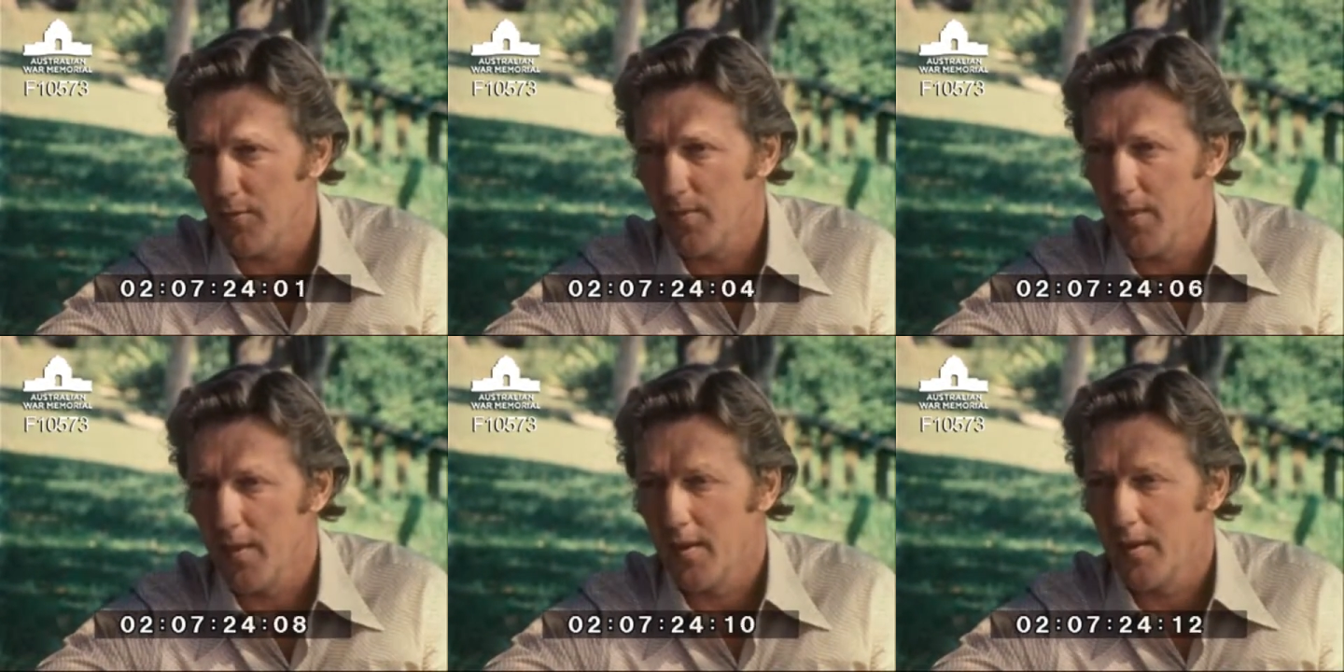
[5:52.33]

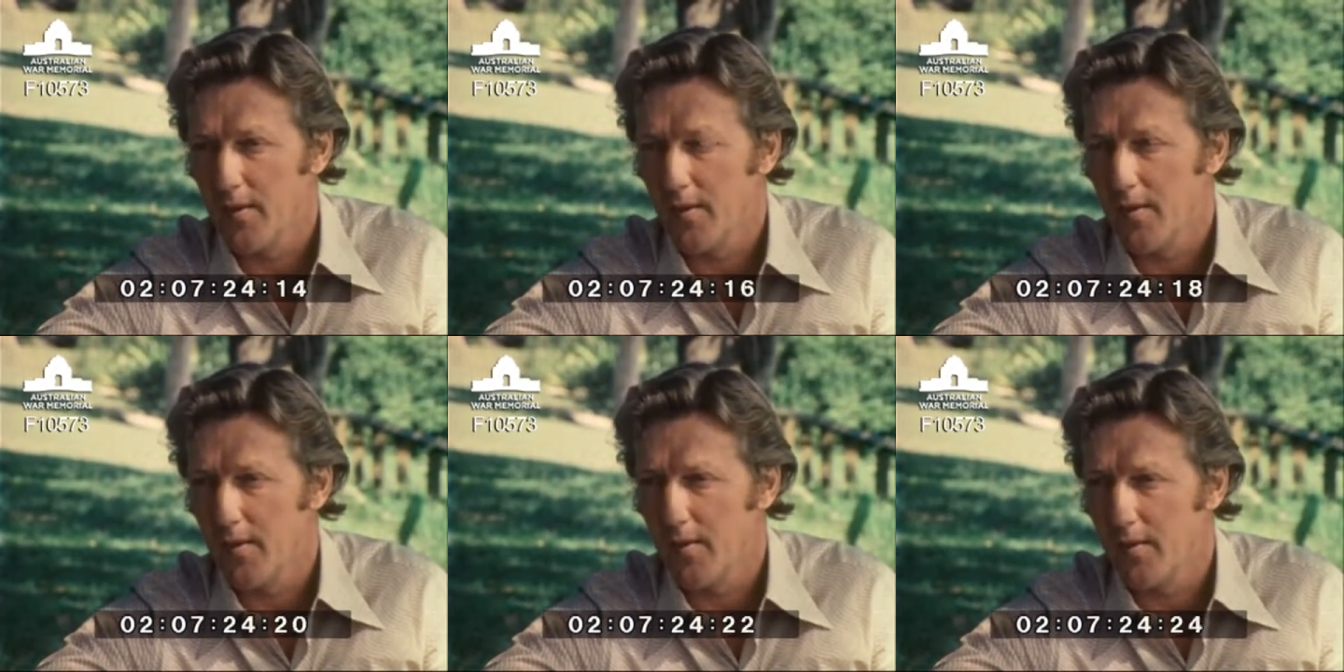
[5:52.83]
Back in the
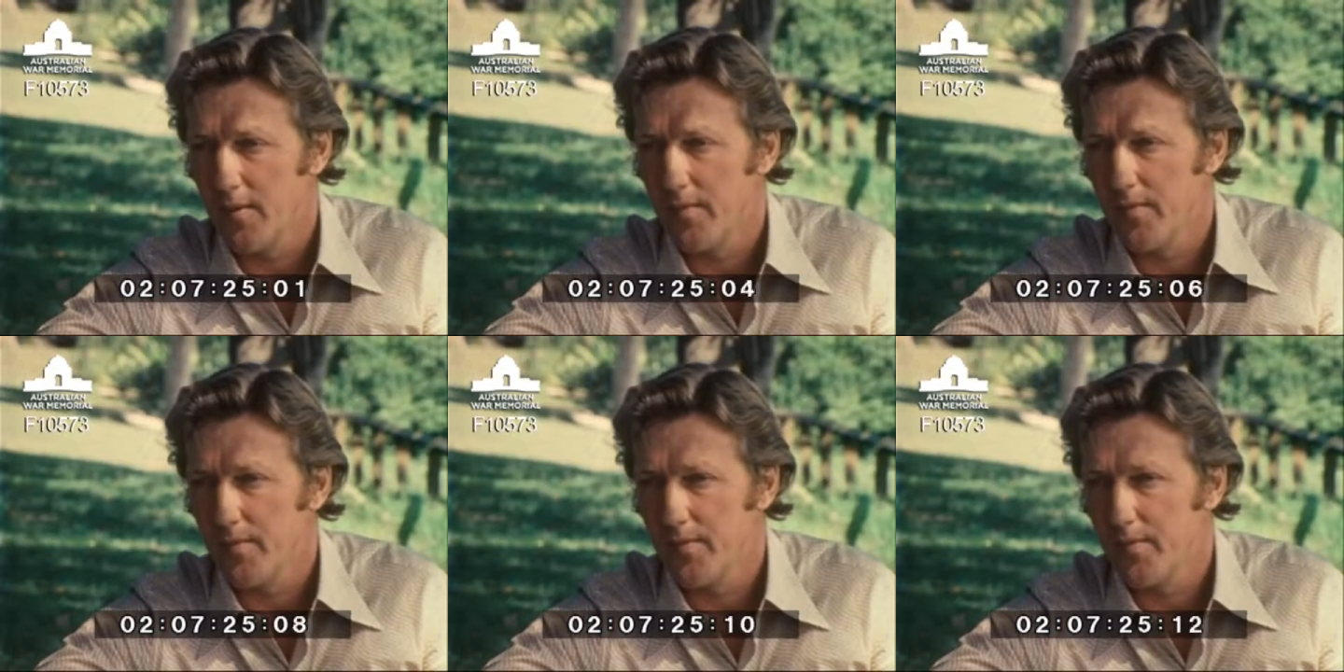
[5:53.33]
bars with
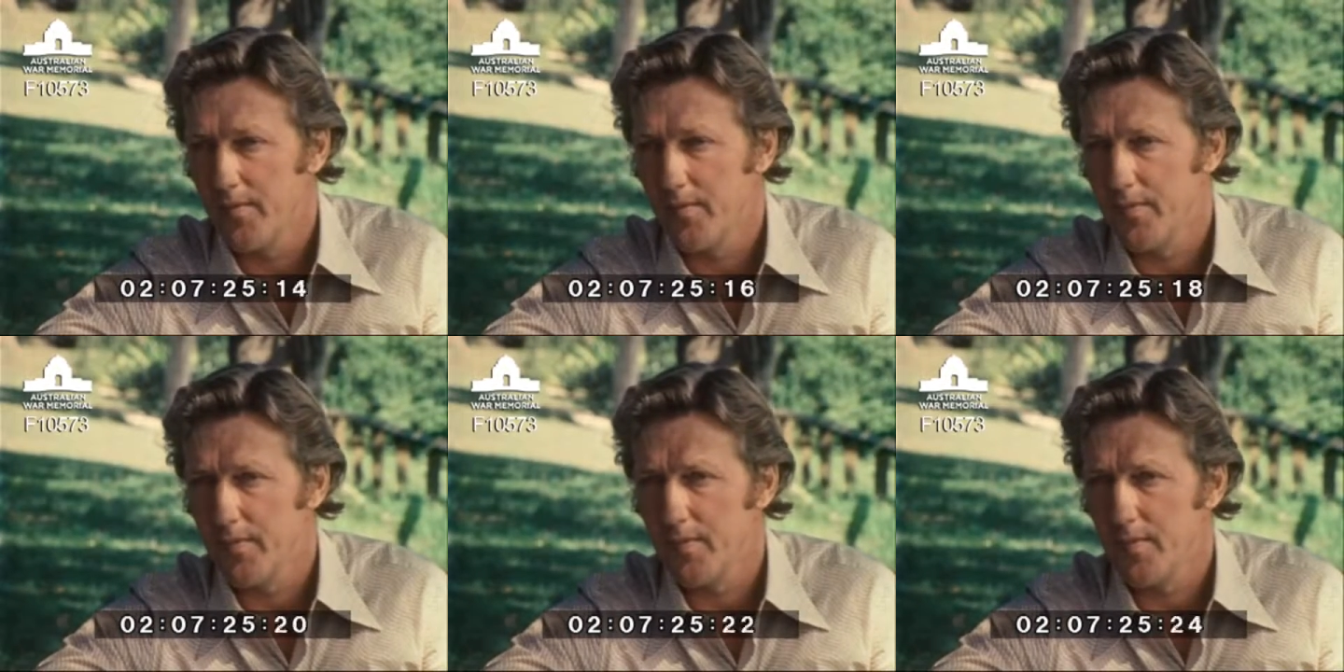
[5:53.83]
other
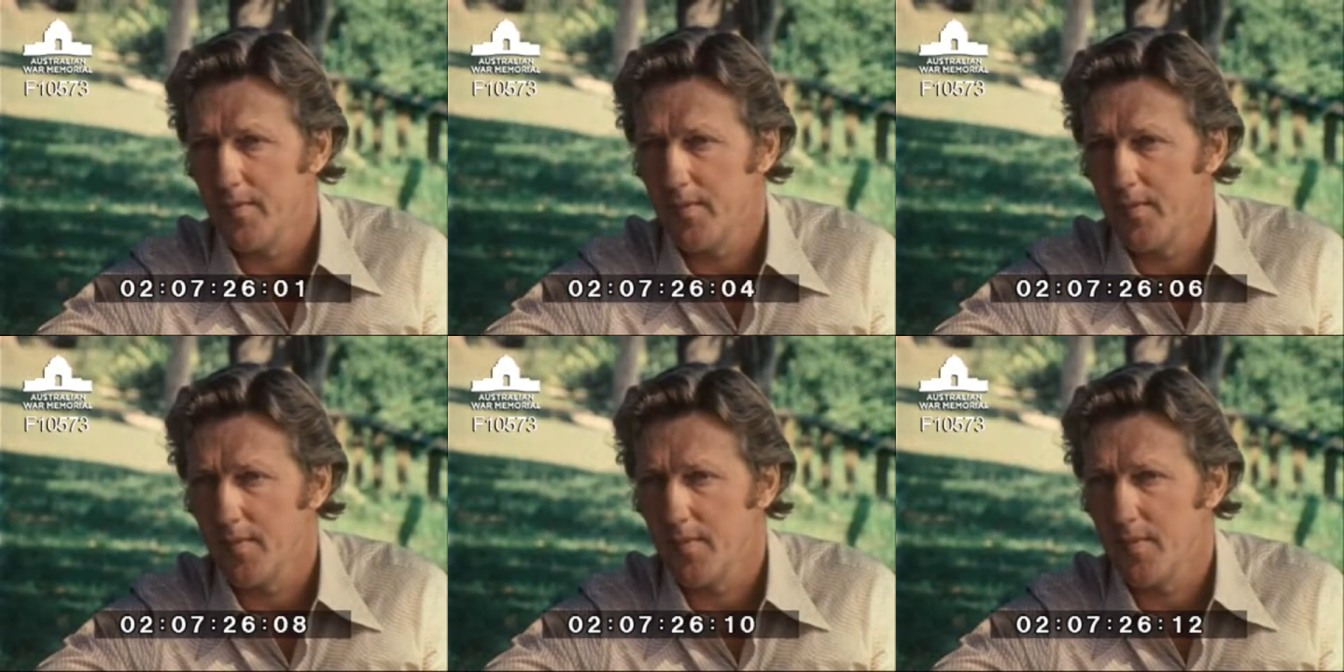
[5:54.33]
journalists, you didn't
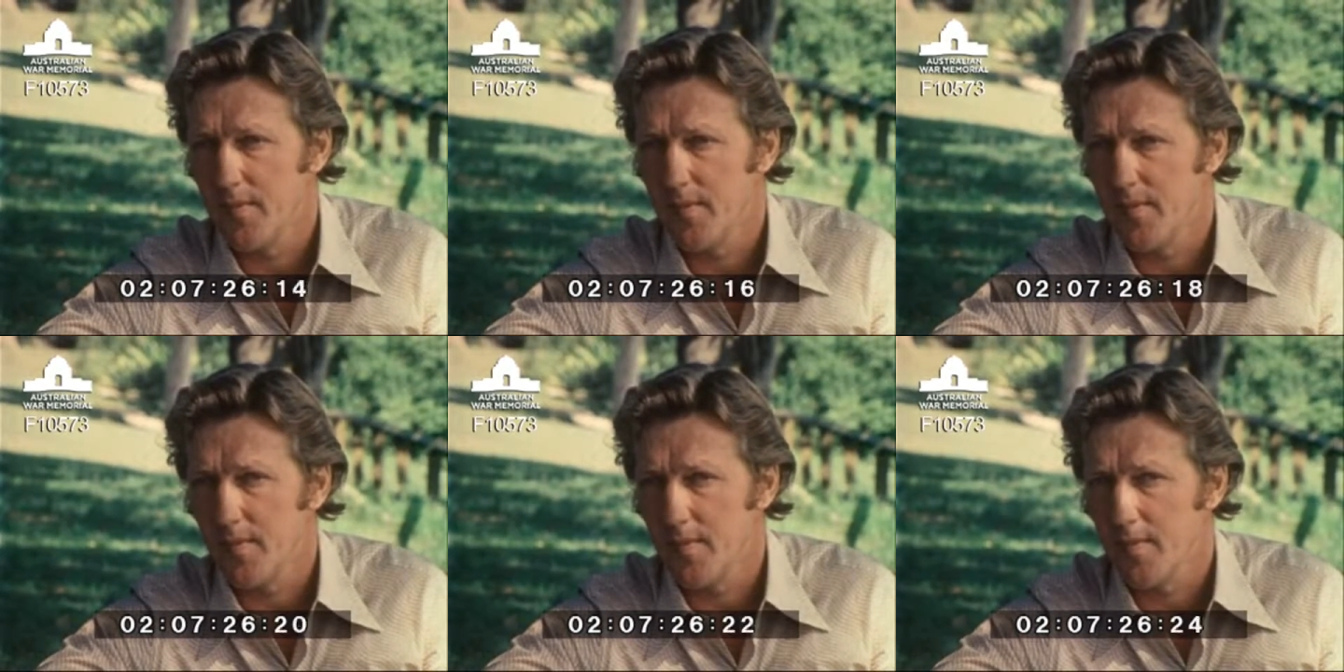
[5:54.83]
take any
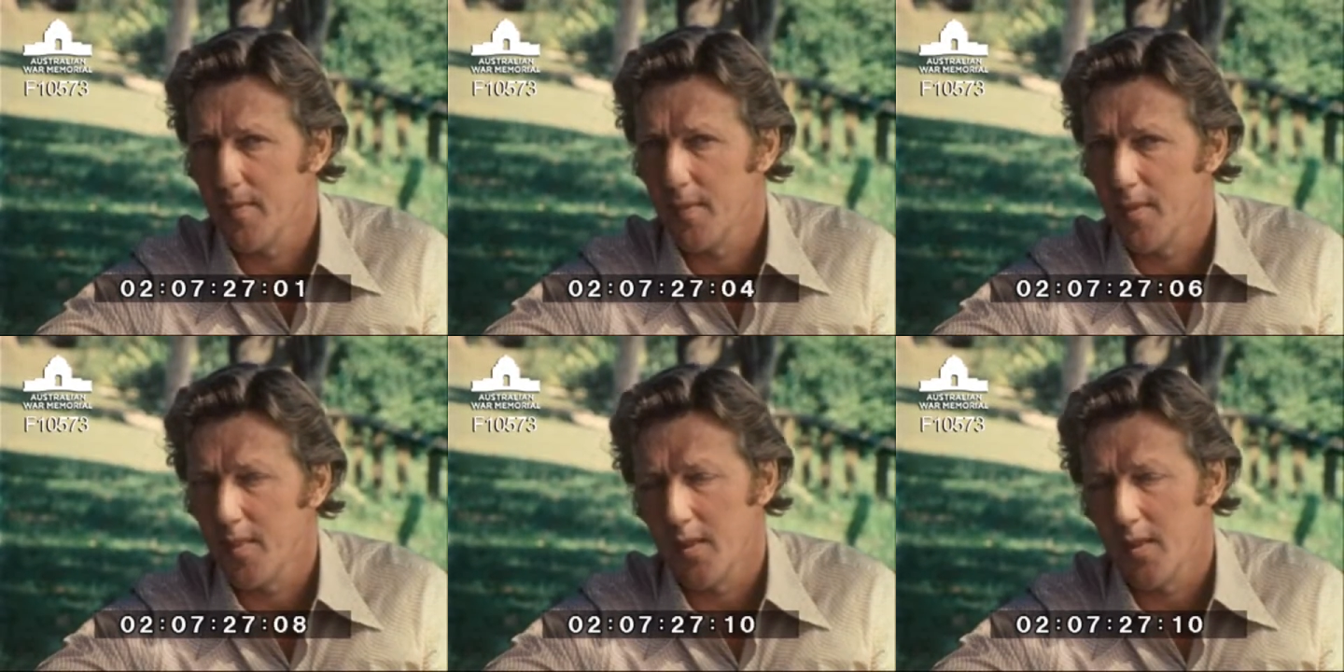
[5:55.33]
particular side?